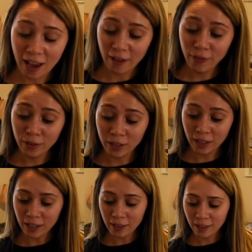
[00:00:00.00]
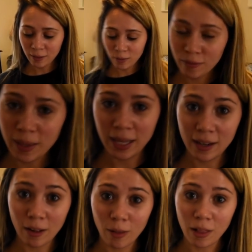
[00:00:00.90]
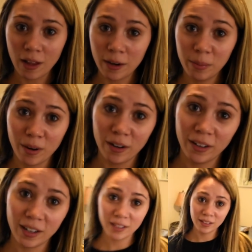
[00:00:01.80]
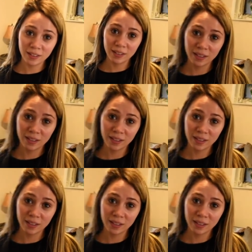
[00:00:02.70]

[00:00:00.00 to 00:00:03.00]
I feel good. I think we've made a lot of progress.